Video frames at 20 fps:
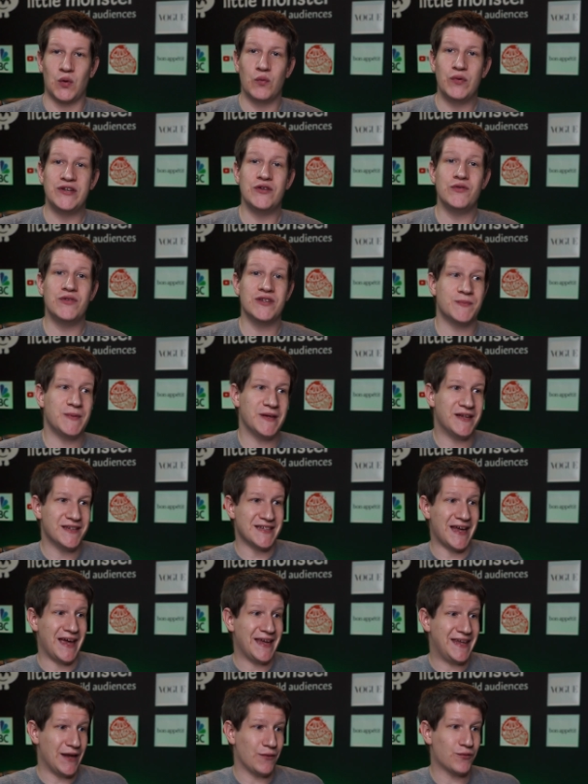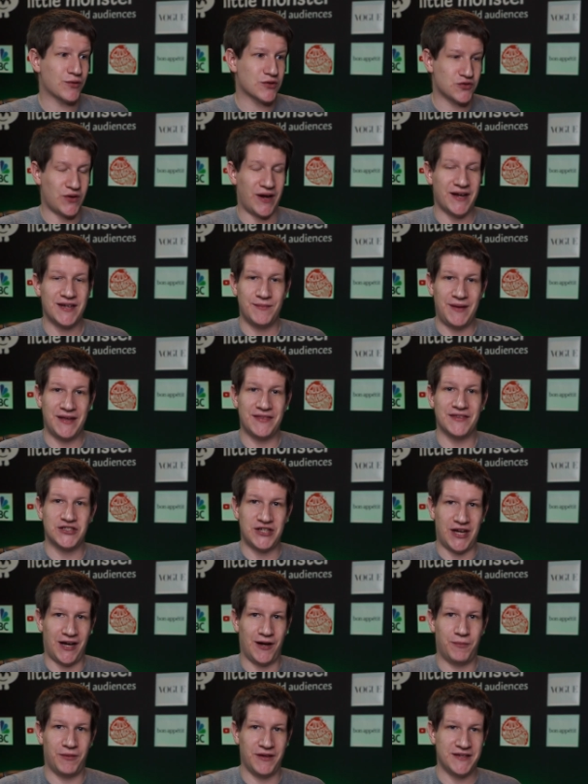We do this because, again, we're trying to make the
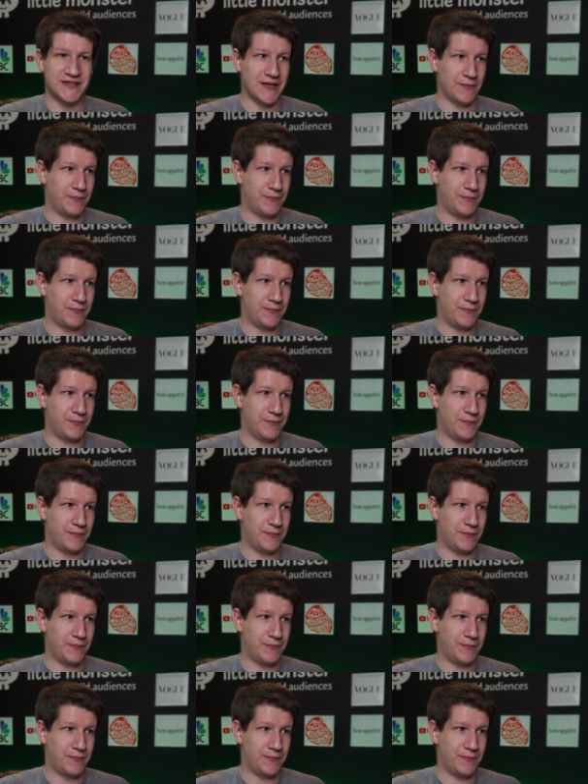channel place a